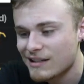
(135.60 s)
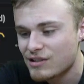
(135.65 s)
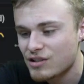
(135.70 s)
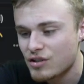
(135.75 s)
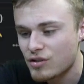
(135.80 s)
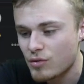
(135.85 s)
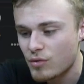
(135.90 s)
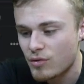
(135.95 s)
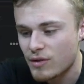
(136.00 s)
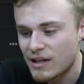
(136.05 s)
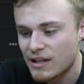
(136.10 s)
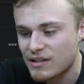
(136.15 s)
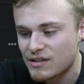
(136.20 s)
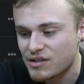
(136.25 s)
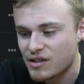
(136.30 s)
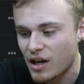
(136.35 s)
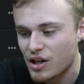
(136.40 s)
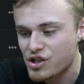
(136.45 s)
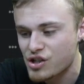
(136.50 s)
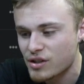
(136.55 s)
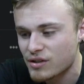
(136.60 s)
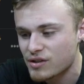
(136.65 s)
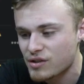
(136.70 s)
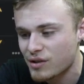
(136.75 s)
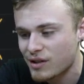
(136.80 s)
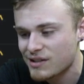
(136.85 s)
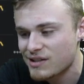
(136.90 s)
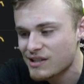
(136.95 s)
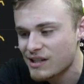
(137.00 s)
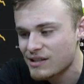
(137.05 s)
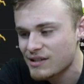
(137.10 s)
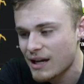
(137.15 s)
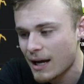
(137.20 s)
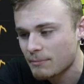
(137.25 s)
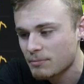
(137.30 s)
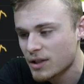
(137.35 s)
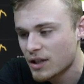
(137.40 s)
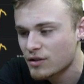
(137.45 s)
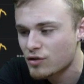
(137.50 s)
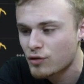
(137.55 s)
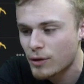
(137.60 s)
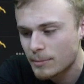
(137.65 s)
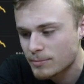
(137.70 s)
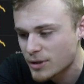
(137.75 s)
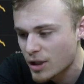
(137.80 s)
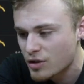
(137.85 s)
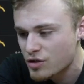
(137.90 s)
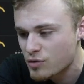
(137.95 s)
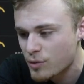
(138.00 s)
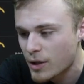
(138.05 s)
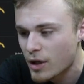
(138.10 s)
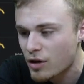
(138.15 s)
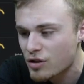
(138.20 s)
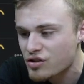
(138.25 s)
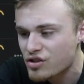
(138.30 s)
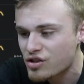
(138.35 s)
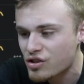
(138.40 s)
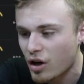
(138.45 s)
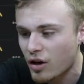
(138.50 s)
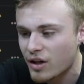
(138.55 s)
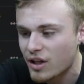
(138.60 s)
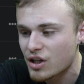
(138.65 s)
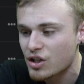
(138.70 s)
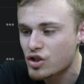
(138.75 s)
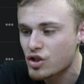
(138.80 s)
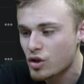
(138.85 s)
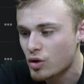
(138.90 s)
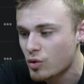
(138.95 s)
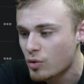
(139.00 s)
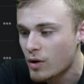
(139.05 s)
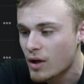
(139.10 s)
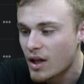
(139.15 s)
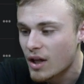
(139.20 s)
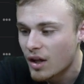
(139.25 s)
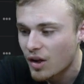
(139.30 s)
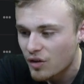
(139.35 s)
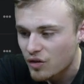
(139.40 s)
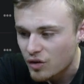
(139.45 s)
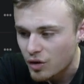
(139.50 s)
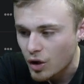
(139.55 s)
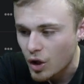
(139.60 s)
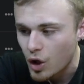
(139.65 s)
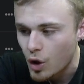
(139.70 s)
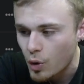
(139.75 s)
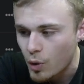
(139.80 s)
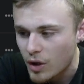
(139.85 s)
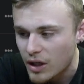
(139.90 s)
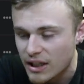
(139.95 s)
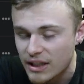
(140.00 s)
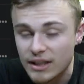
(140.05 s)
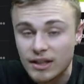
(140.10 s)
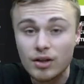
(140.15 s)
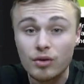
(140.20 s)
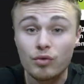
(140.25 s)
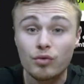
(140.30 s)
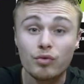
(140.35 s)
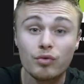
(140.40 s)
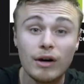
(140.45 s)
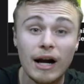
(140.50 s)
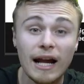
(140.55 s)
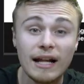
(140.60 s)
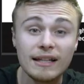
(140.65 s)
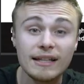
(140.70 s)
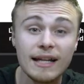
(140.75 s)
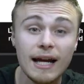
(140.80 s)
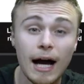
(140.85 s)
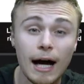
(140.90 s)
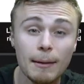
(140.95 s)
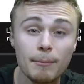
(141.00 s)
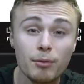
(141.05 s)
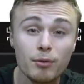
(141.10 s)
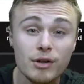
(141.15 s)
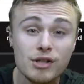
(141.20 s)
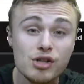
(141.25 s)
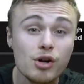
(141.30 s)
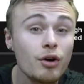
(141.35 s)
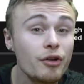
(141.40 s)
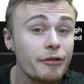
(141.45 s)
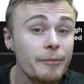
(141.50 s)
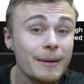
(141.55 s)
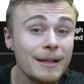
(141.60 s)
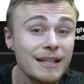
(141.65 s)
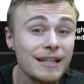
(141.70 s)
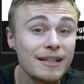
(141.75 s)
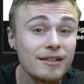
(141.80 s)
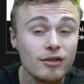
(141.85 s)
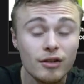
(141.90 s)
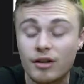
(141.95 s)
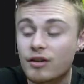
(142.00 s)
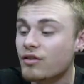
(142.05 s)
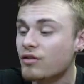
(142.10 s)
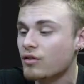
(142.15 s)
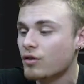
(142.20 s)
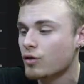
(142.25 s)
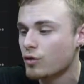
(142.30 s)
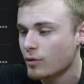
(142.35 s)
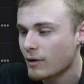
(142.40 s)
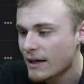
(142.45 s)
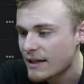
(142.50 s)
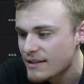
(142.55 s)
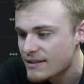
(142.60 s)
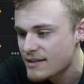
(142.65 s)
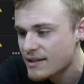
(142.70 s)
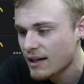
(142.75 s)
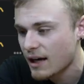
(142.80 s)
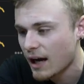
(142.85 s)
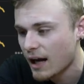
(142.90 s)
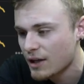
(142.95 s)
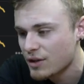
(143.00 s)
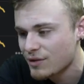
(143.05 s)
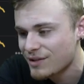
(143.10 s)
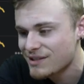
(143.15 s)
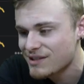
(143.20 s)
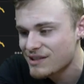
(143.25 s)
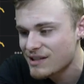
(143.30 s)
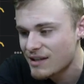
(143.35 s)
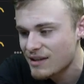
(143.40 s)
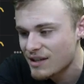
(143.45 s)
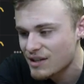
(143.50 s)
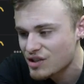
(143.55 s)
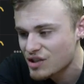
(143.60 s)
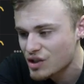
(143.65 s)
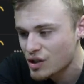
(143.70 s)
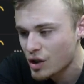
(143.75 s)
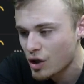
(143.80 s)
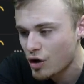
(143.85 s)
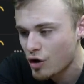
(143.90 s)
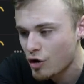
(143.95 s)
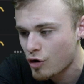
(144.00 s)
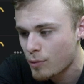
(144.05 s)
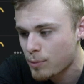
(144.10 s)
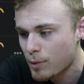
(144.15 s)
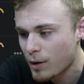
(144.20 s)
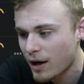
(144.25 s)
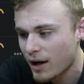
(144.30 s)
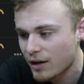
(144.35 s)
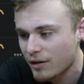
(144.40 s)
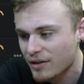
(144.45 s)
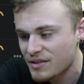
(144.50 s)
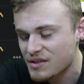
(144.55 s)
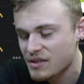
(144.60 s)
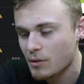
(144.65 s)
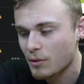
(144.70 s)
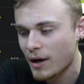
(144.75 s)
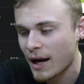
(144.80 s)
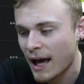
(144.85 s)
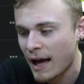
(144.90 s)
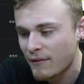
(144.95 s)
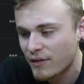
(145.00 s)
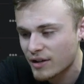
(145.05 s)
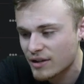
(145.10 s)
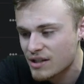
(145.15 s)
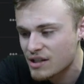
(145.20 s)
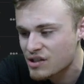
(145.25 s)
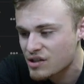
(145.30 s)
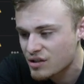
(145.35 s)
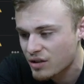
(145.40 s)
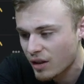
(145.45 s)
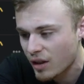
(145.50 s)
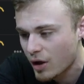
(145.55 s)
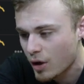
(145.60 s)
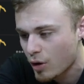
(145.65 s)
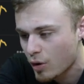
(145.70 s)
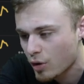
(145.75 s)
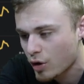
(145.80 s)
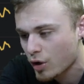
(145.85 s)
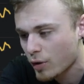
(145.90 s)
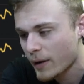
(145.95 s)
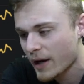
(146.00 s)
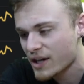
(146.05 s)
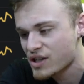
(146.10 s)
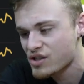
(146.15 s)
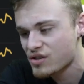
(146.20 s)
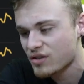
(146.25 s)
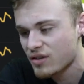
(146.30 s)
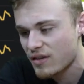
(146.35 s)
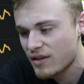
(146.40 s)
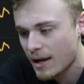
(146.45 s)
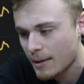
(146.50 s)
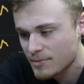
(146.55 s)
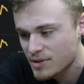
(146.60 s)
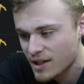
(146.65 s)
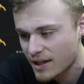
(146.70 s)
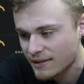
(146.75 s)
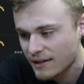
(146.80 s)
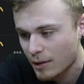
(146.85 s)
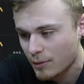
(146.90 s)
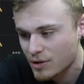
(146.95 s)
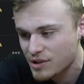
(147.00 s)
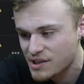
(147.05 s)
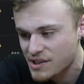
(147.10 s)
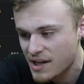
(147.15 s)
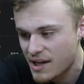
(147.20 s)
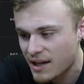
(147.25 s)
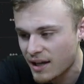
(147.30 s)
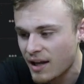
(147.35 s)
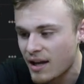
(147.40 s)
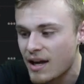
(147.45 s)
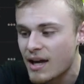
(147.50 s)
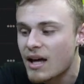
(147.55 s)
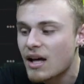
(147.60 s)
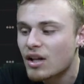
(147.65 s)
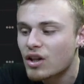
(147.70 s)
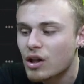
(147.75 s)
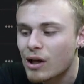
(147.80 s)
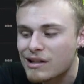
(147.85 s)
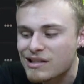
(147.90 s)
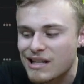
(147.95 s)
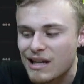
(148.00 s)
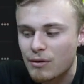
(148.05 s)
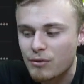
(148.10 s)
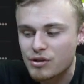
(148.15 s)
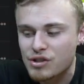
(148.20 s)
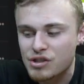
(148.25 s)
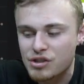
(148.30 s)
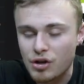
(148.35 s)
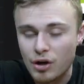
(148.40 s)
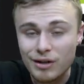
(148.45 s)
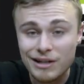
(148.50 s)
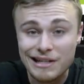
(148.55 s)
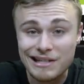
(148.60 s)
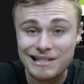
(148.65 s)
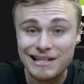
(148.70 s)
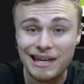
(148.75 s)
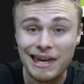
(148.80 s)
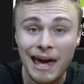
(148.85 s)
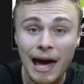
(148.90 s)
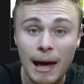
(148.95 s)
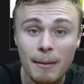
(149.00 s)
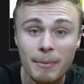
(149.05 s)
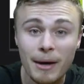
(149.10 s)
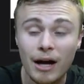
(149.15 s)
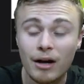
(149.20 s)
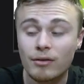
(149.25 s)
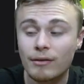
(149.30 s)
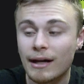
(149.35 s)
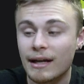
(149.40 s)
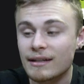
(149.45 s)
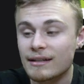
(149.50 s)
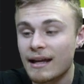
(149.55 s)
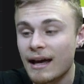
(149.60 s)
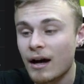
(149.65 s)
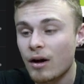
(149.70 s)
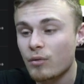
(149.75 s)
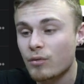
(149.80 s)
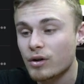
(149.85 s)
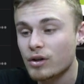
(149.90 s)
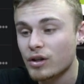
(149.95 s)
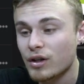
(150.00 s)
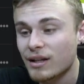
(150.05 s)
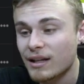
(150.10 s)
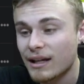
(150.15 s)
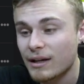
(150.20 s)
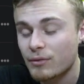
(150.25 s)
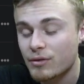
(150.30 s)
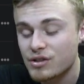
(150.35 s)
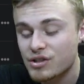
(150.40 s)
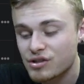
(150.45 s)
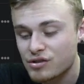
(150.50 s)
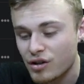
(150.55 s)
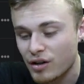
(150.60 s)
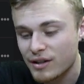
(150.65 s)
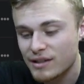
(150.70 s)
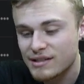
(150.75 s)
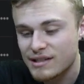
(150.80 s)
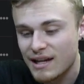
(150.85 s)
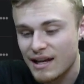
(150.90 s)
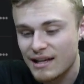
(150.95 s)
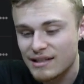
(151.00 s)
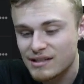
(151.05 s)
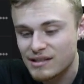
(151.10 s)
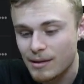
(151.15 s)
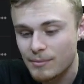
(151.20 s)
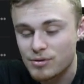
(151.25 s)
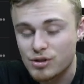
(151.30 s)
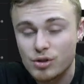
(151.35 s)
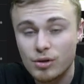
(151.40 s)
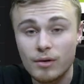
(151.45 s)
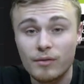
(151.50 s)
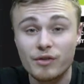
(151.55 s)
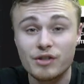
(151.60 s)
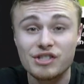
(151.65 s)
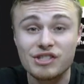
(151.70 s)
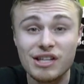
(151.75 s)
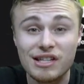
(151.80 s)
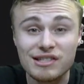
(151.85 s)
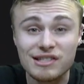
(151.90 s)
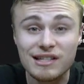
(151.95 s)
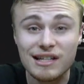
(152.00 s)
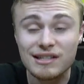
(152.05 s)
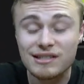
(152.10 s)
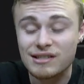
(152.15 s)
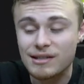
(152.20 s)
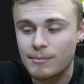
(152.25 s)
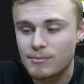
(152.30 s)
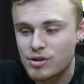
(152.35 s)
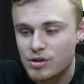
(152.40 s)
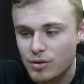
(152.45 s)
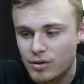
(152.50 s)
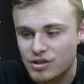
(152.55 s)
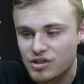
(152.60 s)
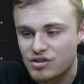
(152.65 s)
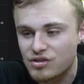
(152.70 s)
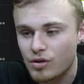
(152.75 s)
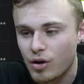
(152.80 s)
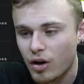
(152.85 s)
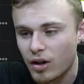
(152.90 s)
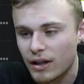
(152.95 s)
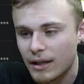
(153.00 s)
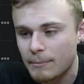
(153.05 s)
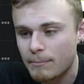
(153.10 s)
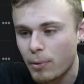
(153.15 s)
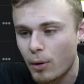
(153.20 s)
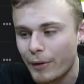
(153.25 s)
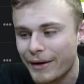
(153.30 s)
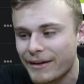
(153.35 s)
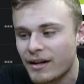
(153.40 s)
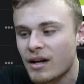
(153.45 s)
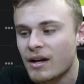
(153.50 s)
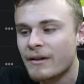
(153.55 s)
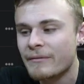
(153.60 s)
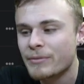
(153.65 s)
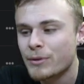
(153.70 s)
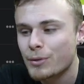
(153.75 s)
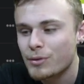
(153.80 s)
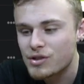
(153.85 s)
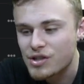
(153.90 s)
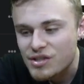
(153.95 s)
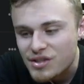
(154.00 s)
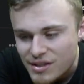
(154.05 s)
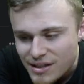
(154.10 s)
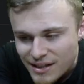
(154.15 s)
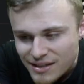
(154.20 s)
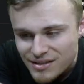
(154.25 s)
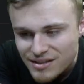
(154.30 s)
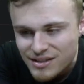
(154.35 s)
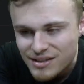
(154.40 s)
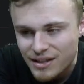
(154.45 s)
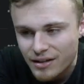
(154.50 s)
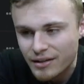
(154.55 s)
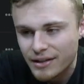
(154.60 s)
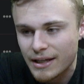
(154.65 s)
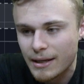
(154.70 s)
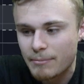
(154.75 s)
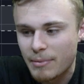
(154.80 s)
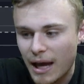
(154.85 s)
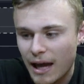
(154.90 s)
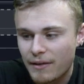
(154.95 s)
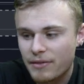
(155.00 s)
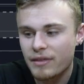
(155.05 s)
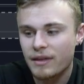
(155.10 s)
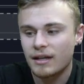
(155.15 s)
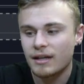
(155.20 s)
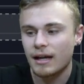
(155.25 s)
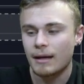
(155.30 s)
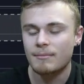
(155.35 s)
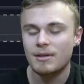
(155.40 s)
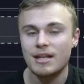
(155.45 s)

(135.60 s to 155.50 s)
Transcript: into the discussion. So you can see top 10 cryptos, we are starting to slowly rally up, which ultimately looks great. Uh, you can see the slow progress that we're having, the slow correction to the upside that we're seeing. Looks like we're starting to cap out right now. We look like we're starting to hit some sort of resistance, some sort of stalling point, which isn't necessarily a bad thing. I